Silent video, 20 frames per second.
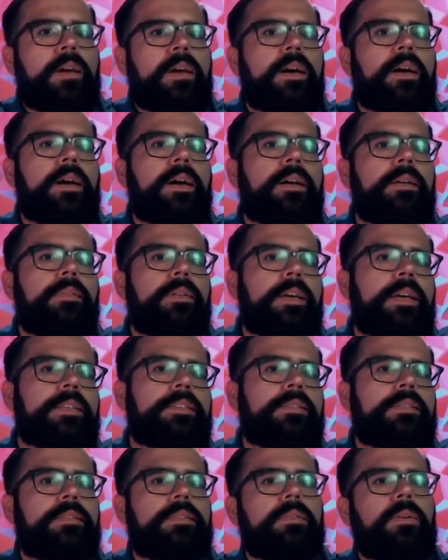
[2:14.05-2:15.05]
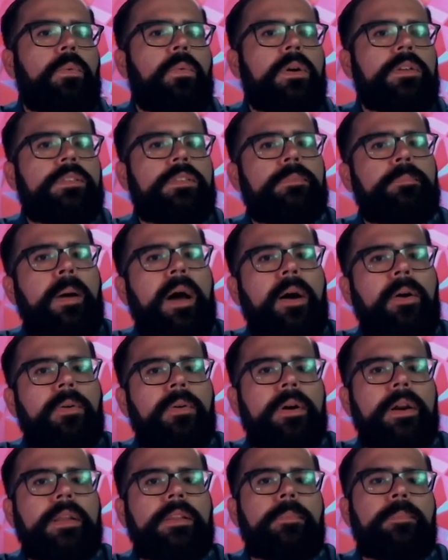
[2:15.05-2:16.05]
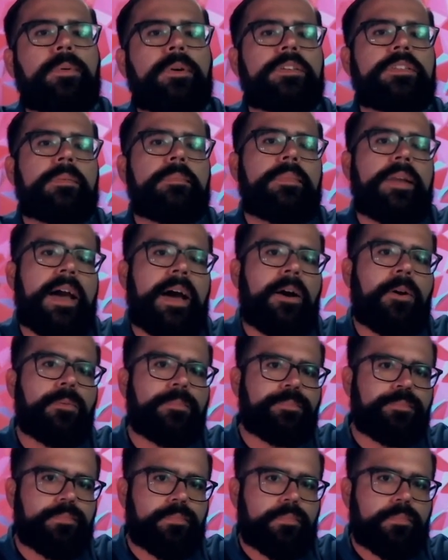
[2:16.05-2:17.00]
Uh, it's what's powering the prism now.